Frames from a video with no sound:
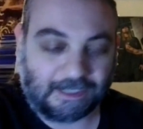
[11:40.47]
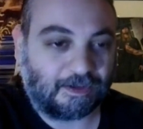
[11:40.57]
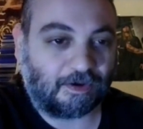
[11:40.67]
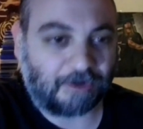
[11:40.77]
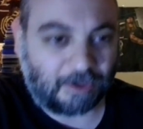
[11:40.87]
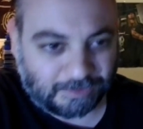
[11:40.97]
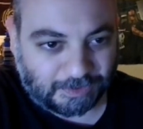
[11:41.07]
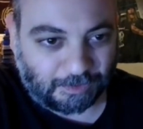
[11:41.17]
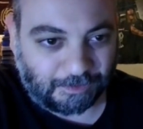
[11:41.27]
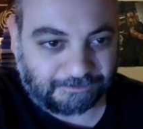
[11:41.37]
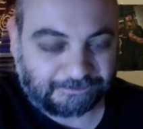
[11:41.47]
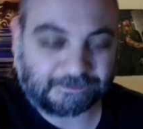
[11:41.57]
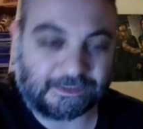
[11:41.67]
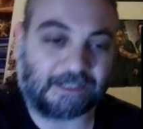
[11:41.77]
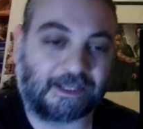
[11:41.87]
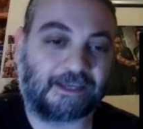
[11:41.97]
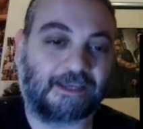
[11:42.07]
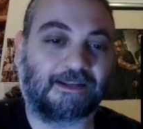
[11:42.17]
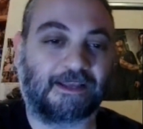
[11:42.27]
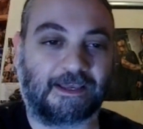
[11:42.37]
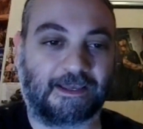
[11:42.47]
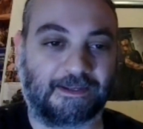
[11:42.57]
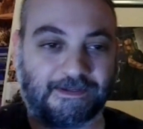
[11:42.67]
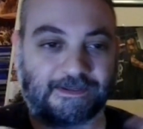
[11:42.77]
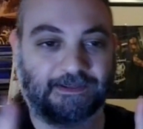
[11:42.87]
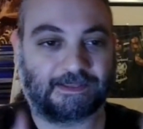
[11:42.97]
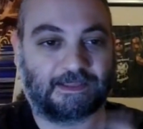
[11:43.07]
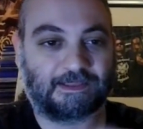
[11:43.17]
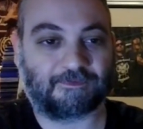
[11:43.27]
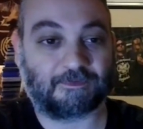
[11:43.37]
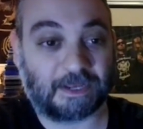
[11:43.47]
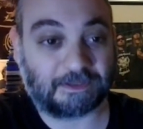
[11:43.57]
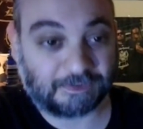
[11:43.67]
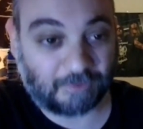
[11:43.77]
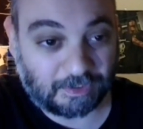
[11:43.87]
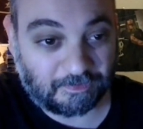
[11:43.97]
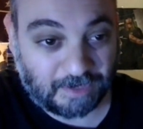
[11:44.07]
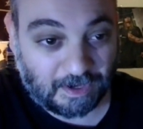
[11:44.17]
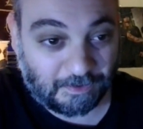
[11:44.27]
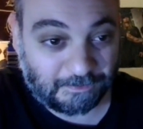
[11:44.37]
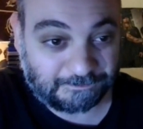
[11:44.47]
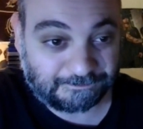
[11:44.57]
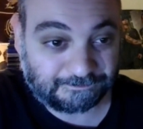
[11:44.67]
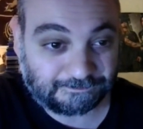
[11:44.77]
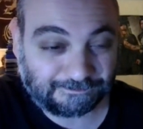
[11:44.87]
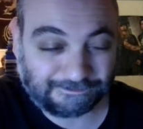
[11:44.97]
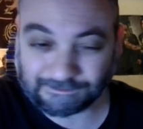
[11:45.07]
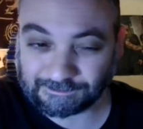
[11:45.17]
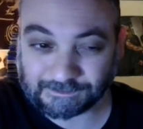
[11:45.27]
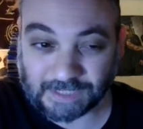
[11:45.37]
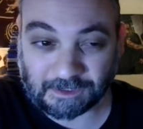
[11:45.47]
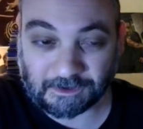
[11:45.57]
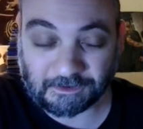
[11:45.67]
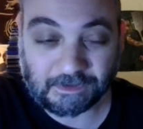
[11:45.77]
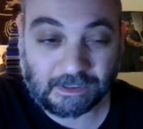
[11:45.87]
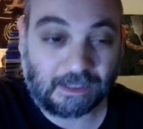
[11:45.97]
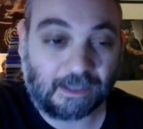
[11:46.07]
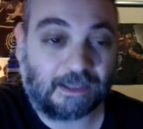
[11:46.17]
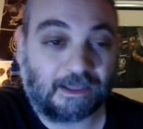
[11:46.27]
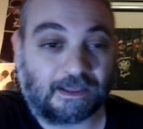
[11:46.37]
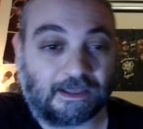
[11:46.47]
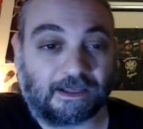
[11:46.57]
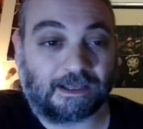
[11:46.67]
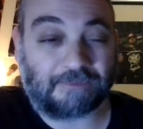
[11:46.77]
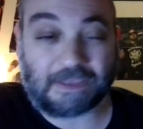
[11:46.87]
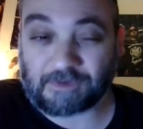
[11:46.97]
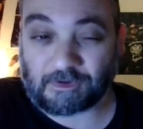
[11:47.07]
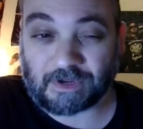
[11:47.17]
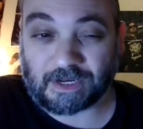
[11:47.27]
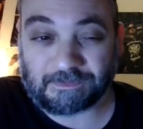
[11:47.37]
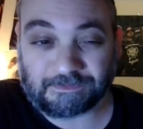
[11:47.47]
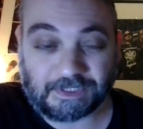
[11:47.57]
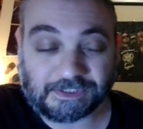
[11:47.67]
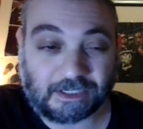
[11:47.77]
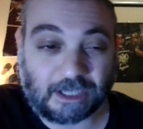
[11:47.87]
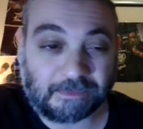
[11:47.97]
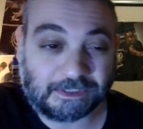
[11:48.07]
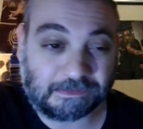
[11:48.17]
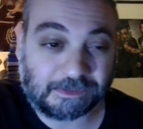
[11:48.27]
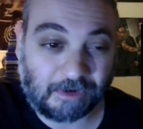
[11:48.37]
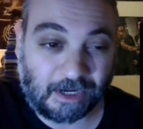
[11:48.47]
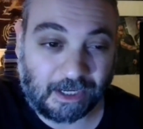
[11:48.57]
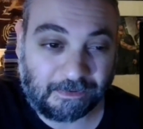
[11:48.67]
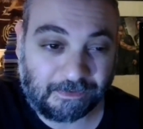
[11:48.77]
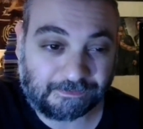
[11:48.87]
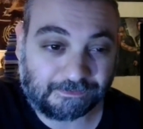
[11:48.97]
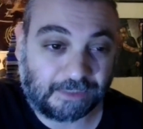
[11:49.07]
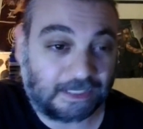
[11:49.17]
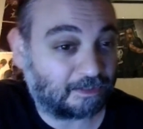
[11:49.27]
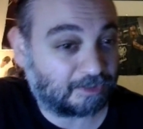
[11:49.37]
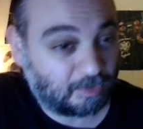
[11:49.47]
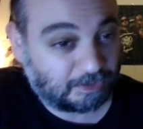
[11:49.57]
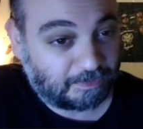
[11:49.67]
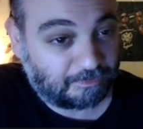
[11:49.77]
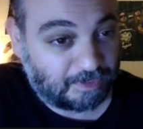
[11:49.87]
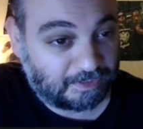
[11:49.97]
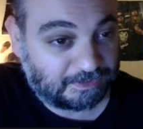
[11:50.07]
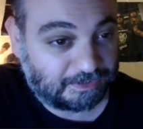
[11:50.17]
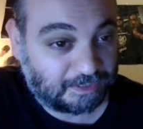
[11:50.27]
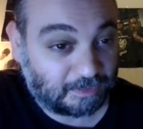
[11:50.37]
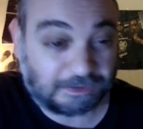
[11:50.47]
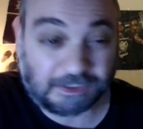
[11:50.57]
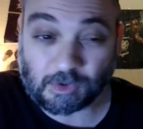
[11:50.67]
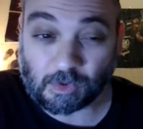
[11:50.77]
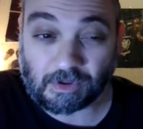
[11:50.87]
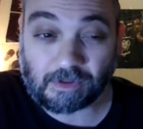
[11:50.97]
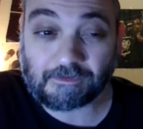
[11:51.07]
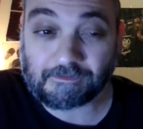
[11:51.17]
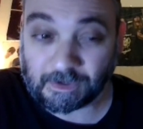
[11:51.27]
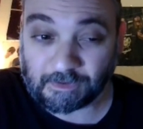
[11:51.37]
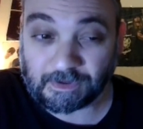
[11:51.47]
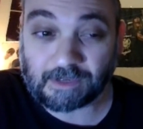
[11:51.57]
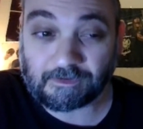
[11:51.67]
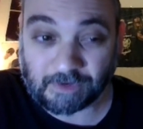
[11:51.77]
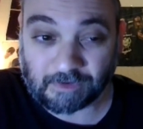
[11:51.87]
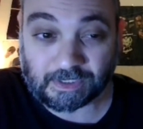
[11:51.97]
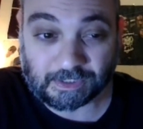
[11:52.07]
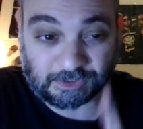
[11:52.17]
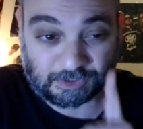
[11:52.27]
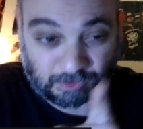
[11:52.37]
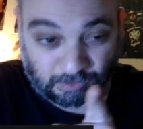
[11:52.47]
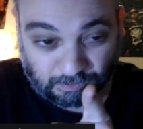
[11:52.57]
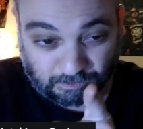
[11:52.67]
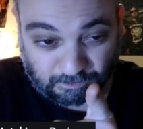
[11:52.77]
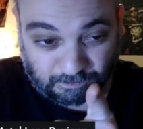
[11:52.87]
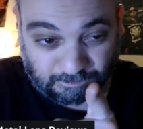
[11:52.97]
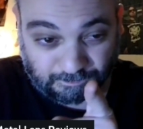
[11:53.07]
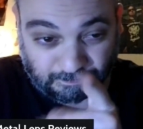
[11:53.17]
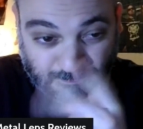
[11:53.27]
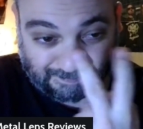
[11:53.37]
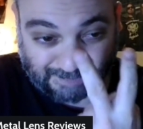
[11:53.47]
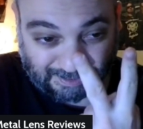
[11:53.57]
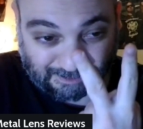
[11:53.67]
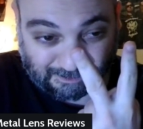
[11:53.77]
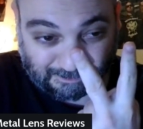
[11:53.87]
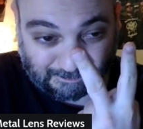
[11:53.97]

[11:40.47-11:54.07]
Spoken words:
All in all, it was cool. I like it, and if you made it this far in the video, thank you. If you haven't already, please like, comment, subscribe. And as always, my friends, I will see you all very, very soon. Peace.